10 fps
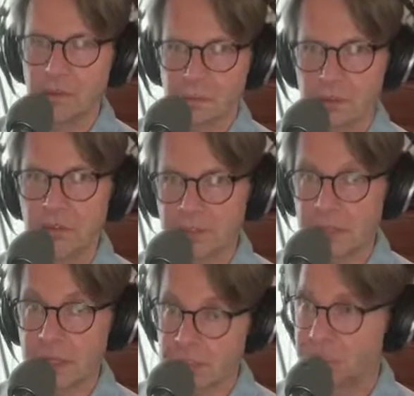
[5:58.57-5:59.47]
We'll
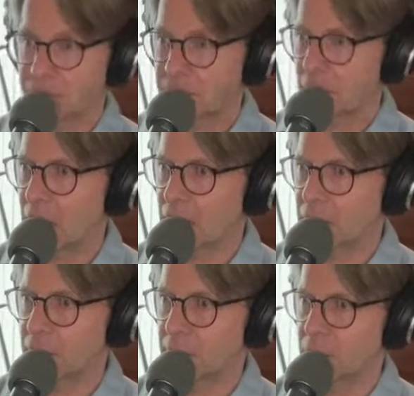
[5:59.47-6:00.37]
see. I'll
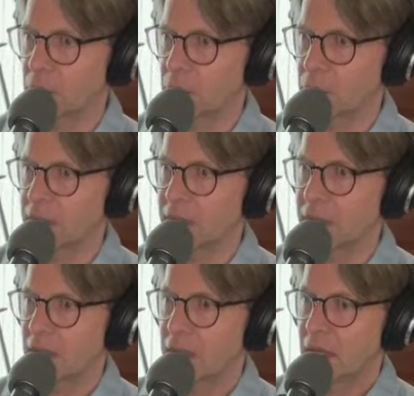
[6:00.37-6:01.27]
explain more in a minute.